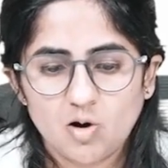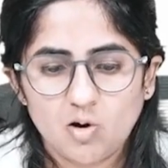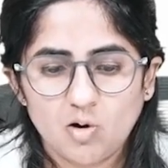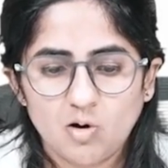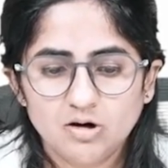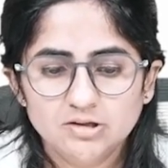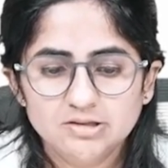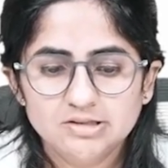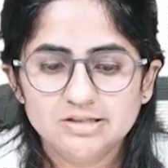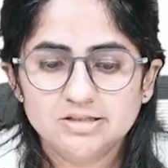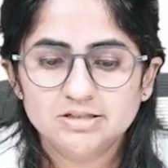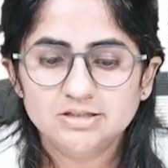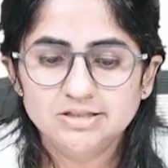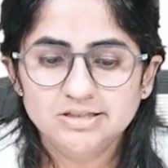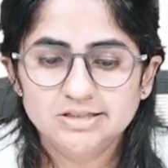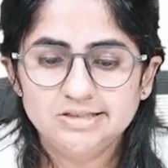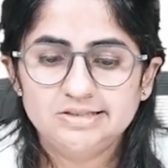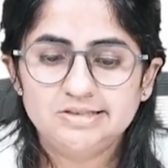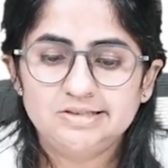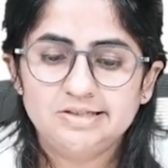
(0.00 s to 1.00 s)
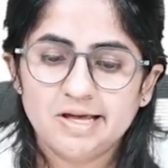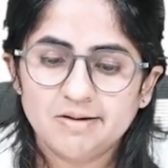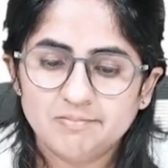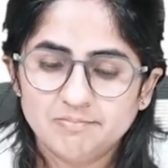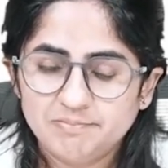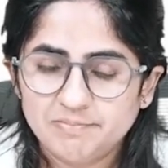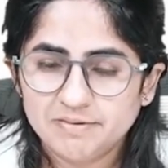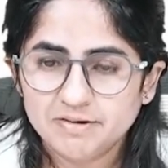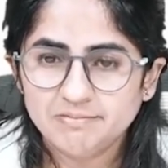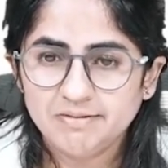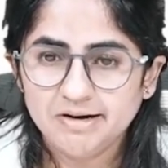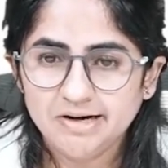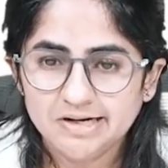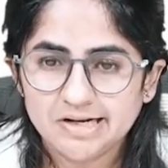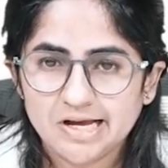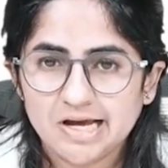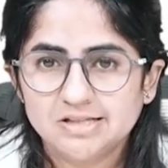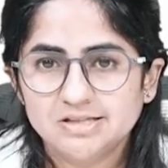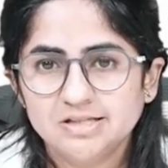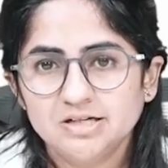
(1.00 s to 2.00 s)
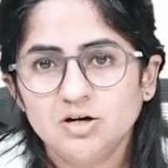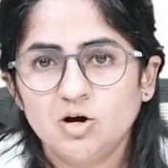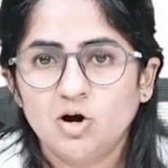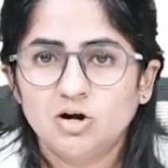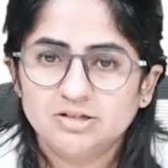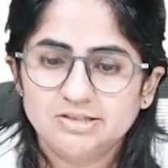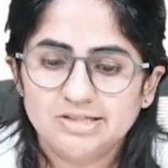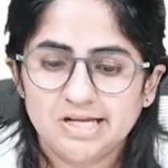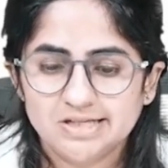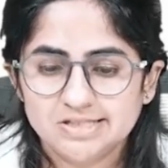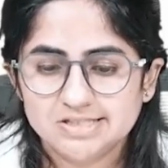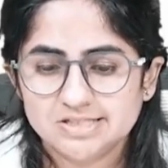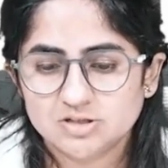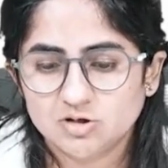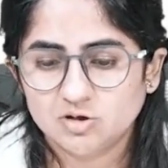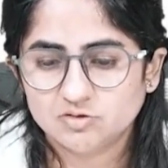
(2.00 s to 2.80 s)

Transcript: on the temperament and the context